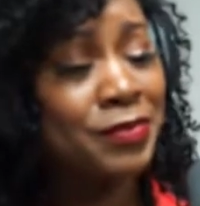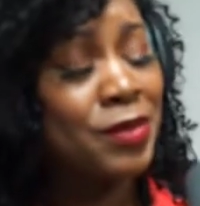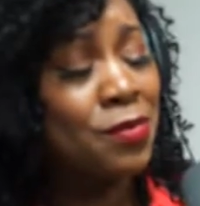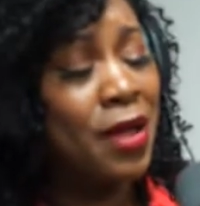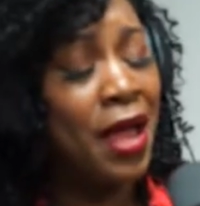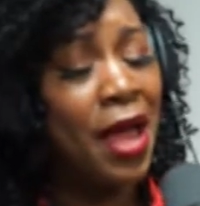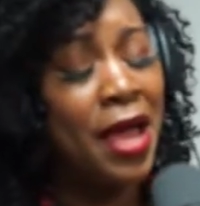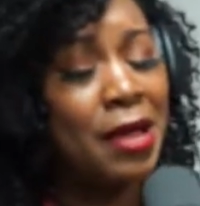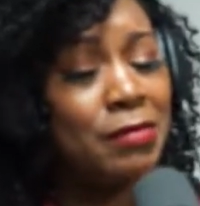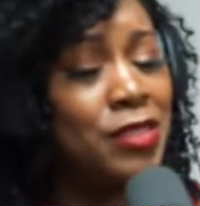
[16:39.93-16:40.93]

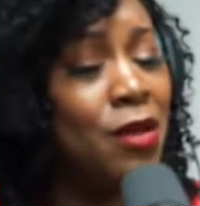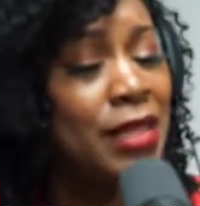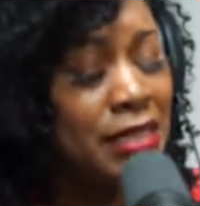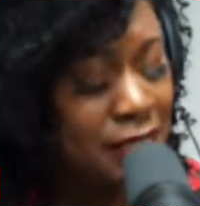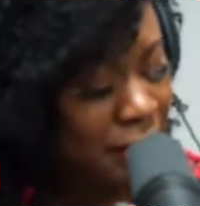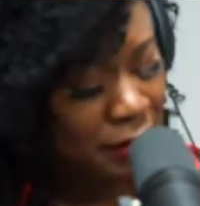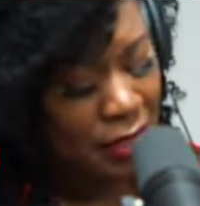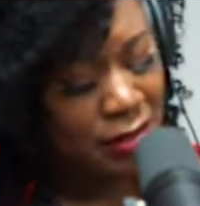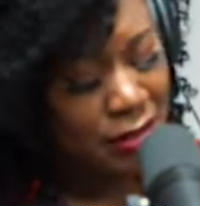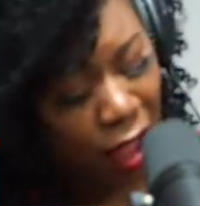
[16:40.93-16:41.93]
But so let's
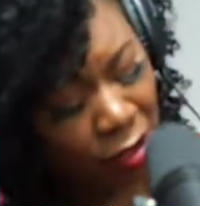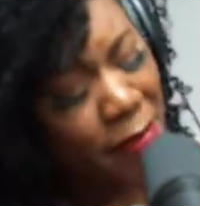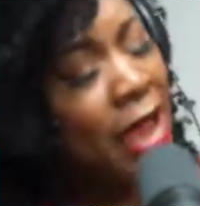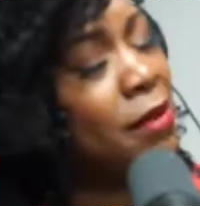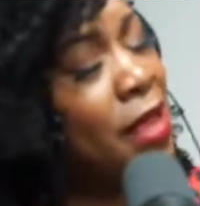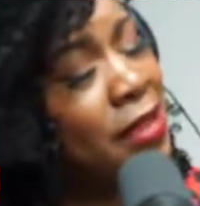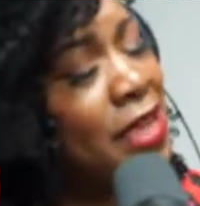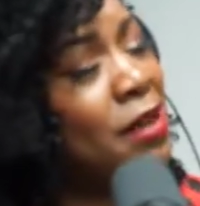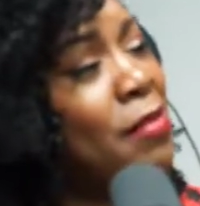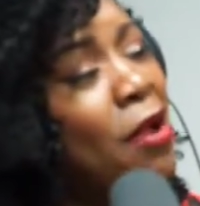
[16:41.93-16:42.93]
talk back
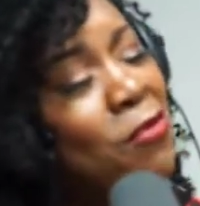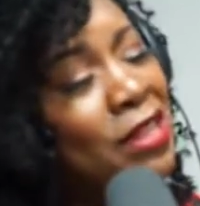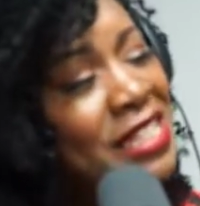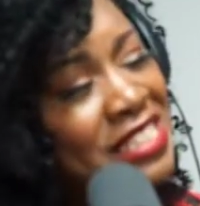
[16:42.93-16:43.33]
again about real estate,